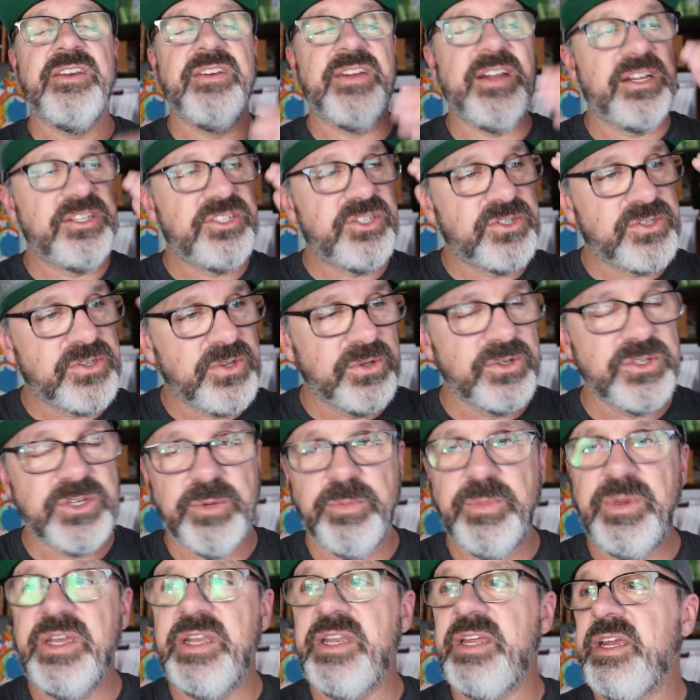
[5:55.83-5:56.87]
You got your
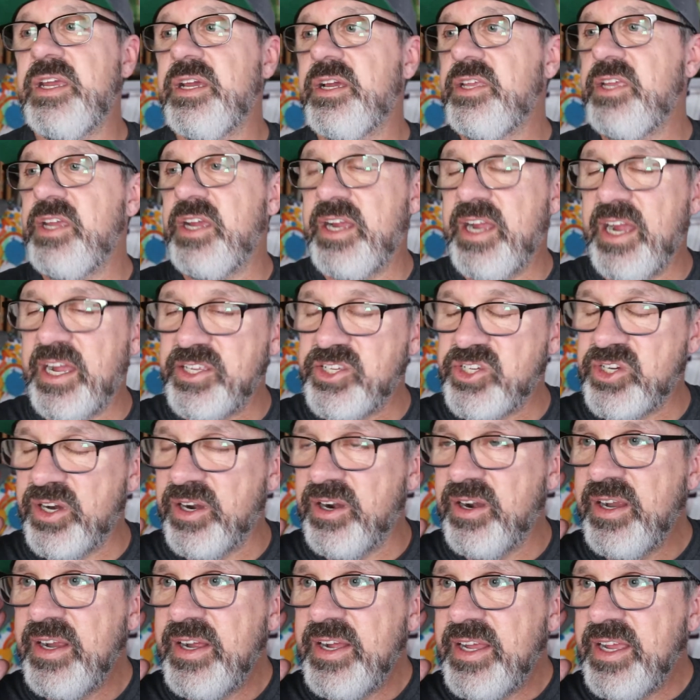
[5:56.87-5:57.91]
social media. You got
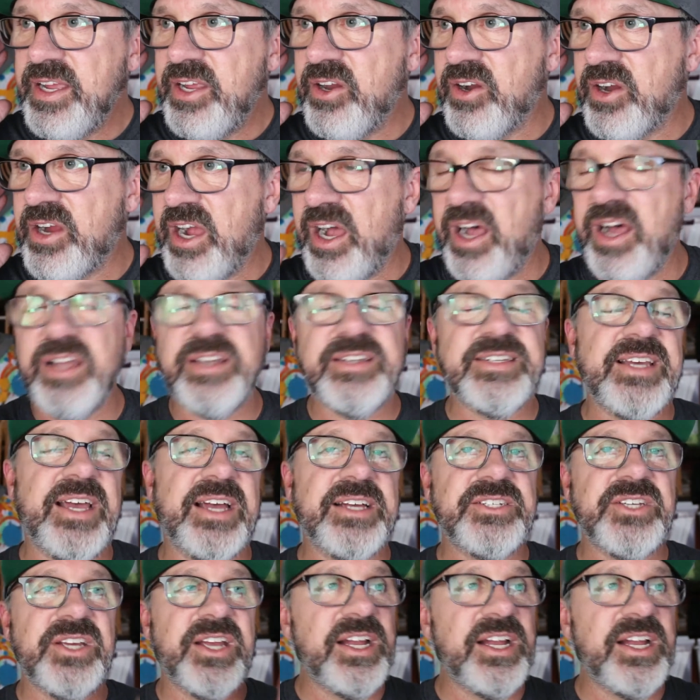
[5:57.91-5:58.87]
your contacts.